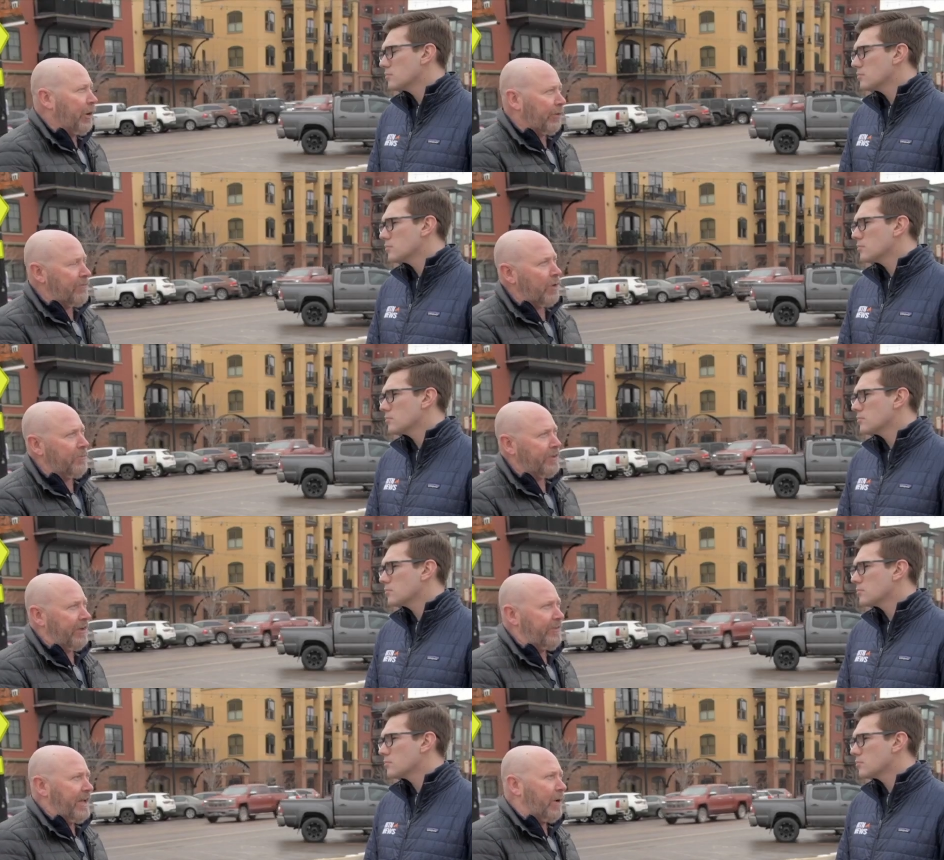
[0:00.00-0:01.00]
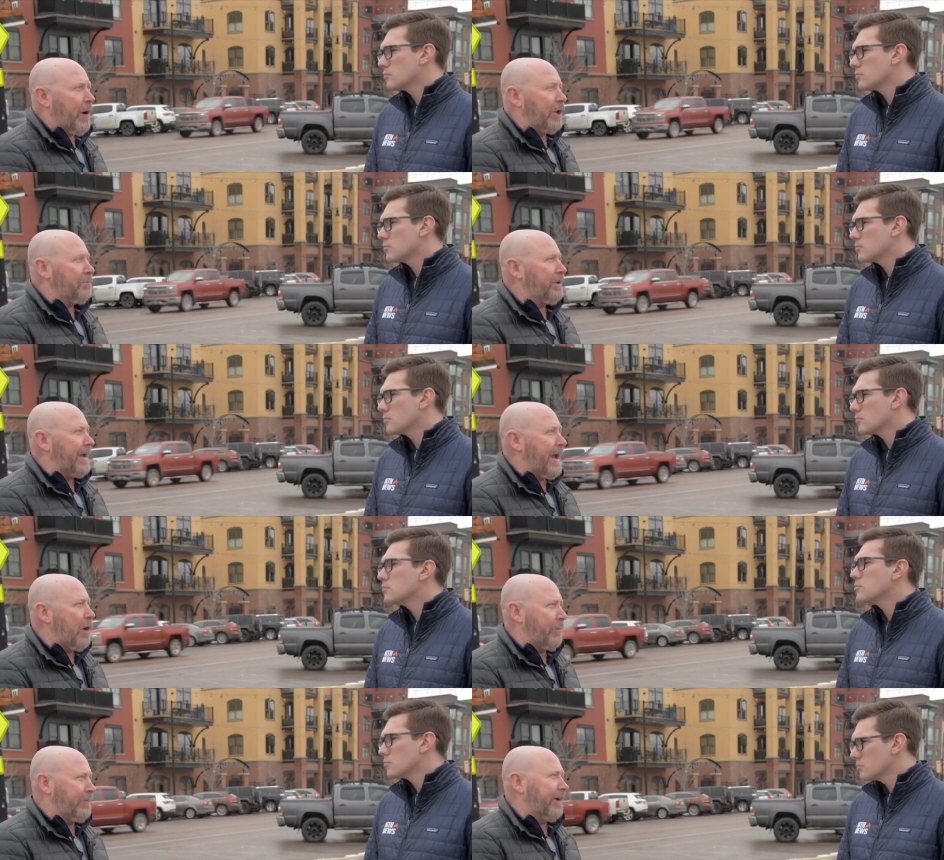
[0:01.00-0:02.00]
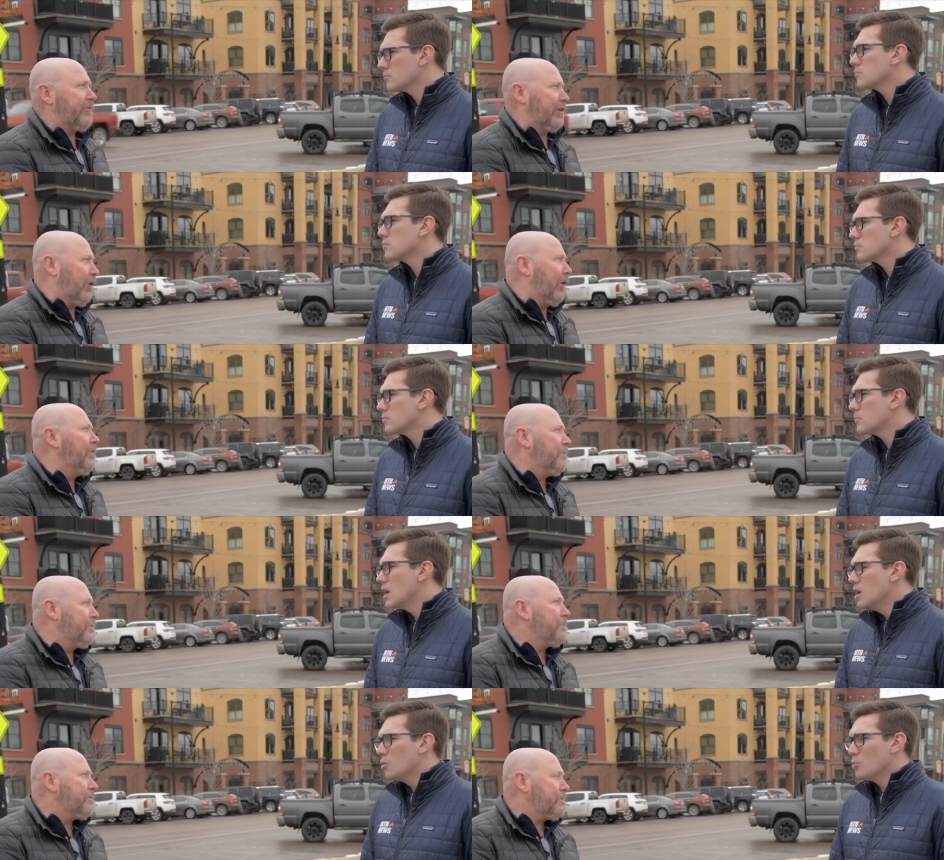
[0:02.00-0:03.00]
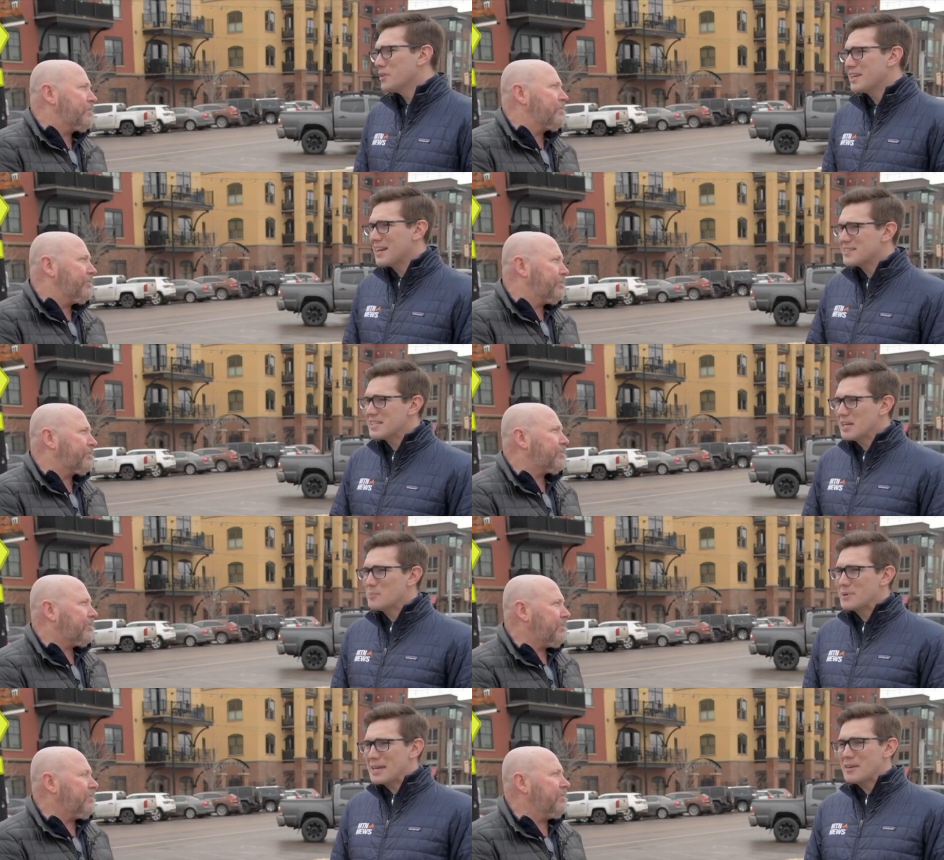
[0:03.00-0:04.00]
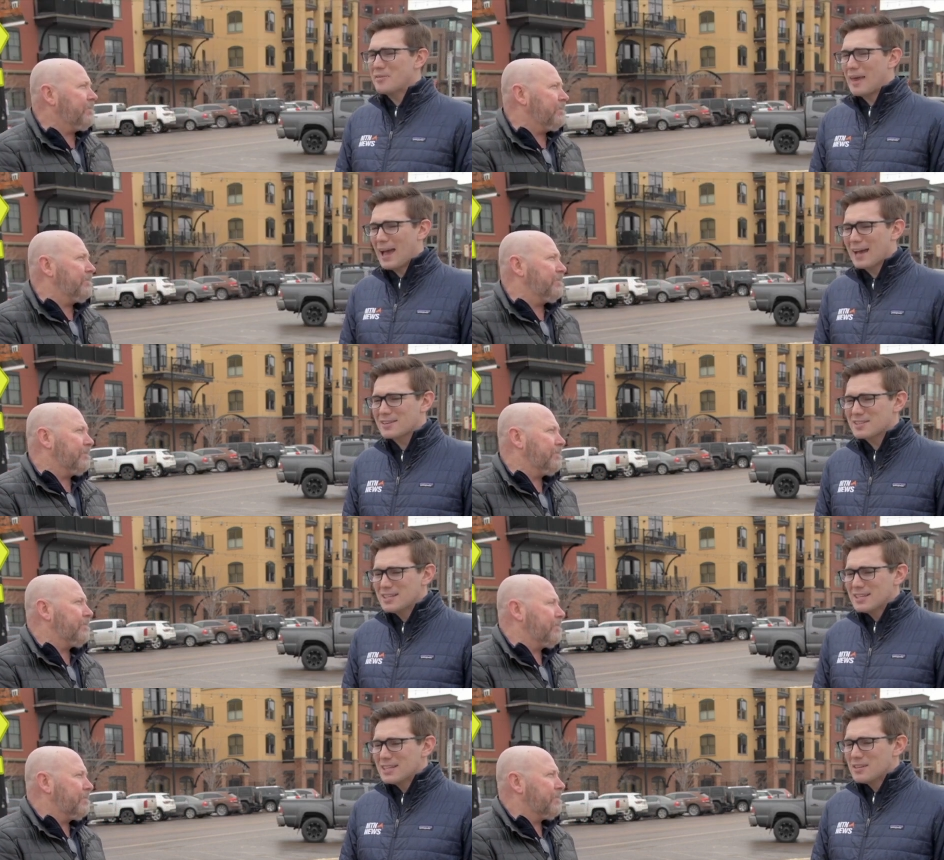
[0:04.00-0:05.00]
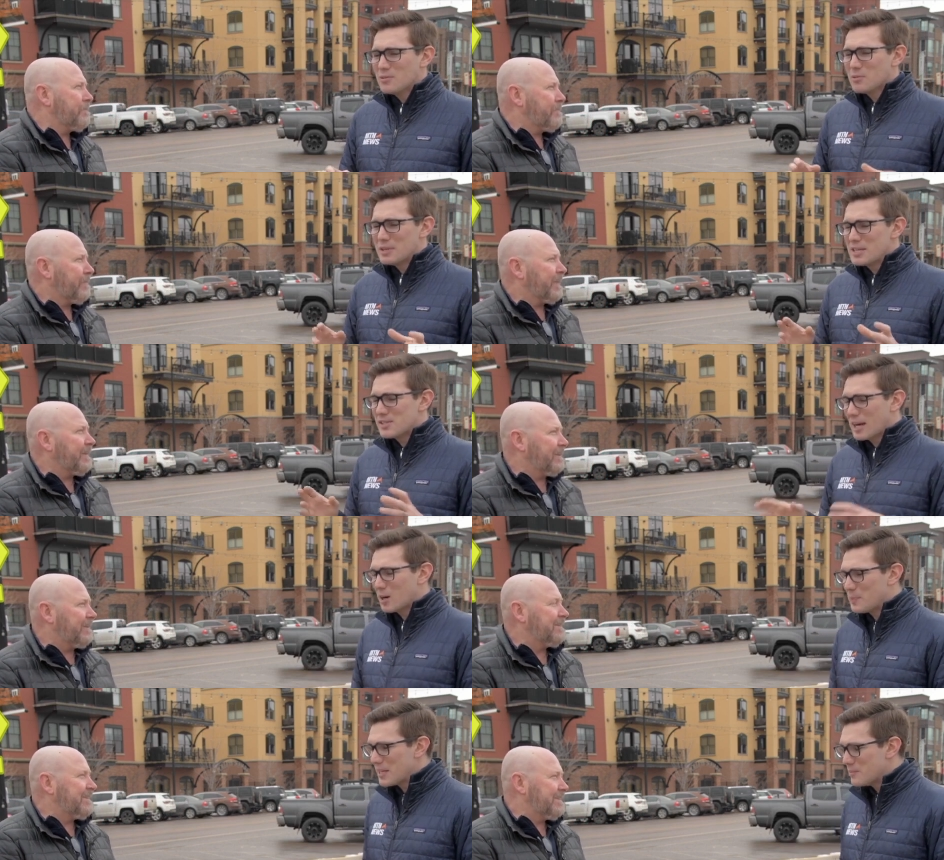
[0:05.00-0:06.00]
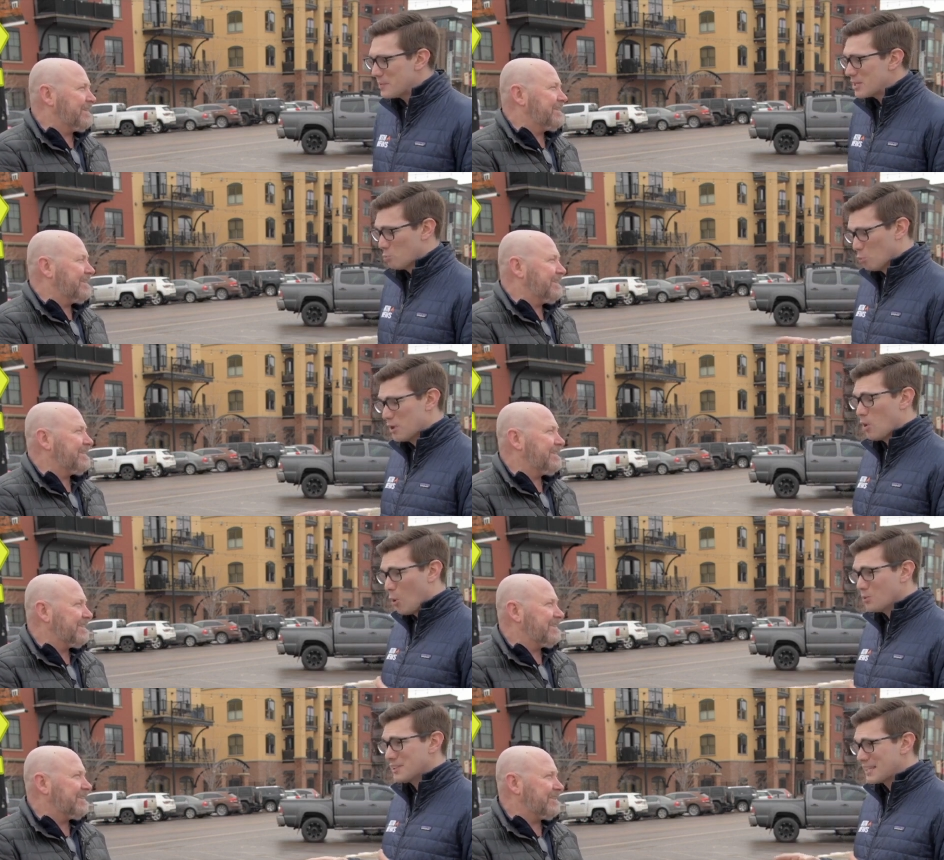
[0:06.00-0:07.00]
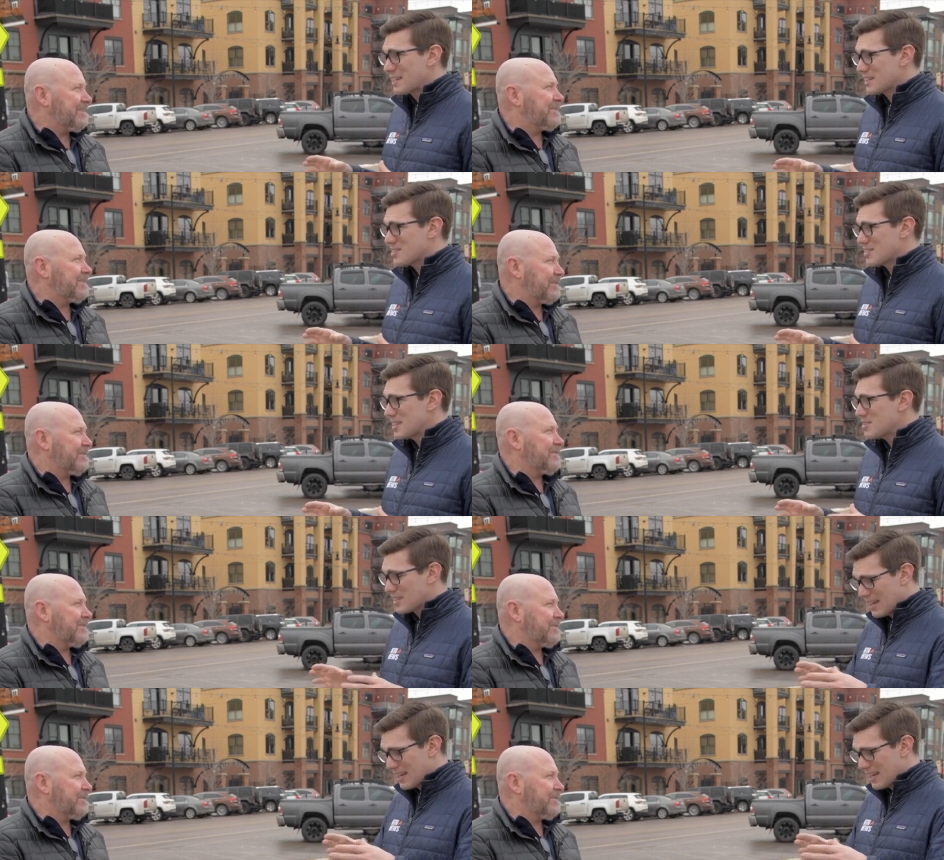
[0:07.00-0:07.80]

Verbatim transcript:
Speaker 1: Code reform is going to take a while to play out, but
Speaker 2: that's the goal. Would the idea be that these Airbnbs would only exist